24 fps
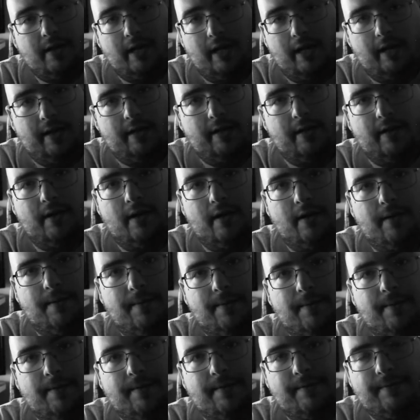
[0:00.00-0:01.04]
And
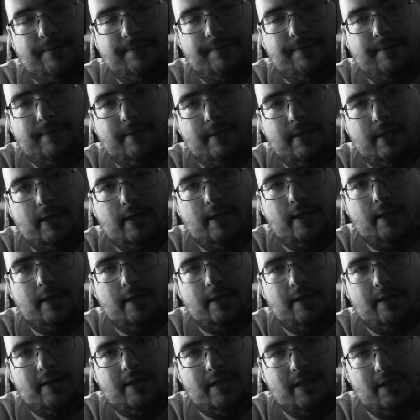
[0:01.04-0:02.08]

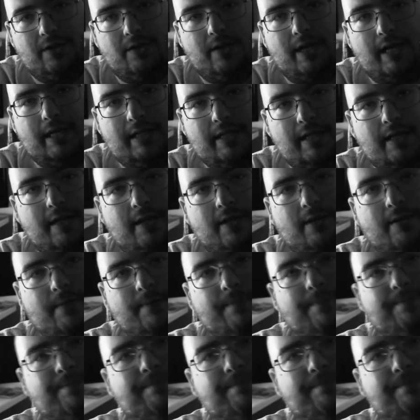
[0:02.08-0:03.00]
see you guys later.